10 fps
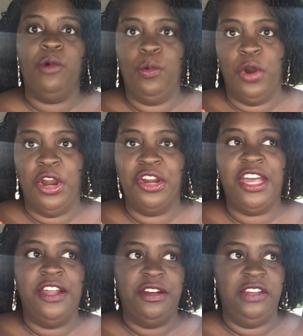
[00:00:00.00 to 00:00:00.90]
will work
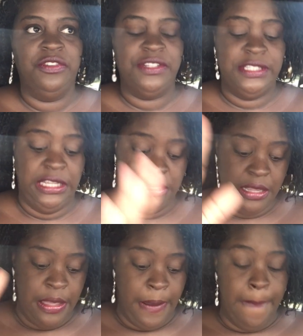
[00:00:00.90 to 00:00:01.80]
underneath your seat.
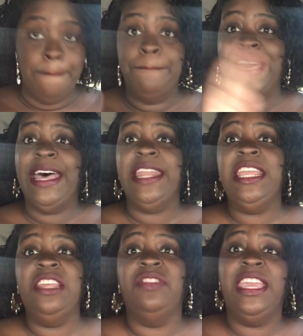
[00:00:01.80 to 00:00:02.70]
But
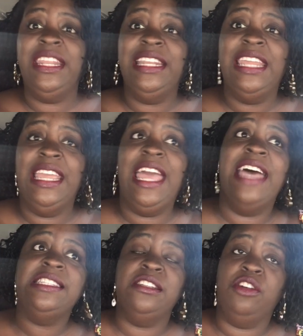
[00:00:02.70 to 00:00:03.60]
if anything
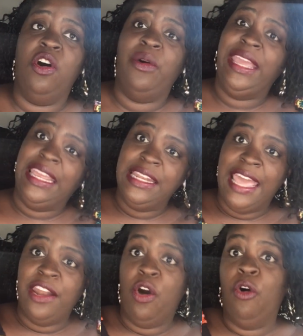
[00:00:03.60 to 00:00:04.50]
has to go in
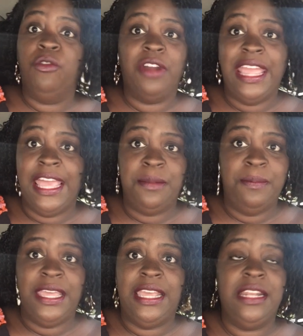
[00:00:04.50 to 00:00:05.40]
that
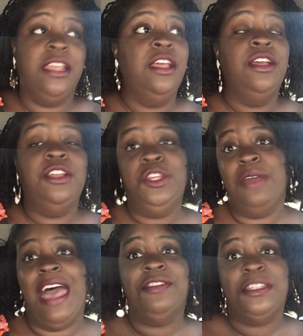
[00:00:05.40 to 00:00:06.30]
overhead bin,
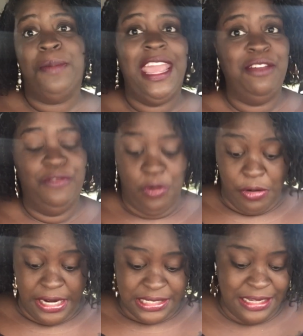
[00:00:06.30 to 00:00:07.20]
you have to pay
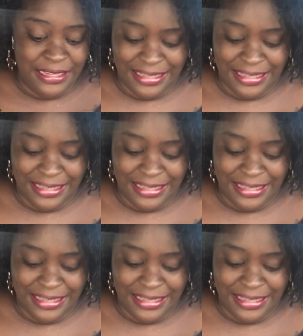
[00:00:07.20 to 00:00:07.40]
for it.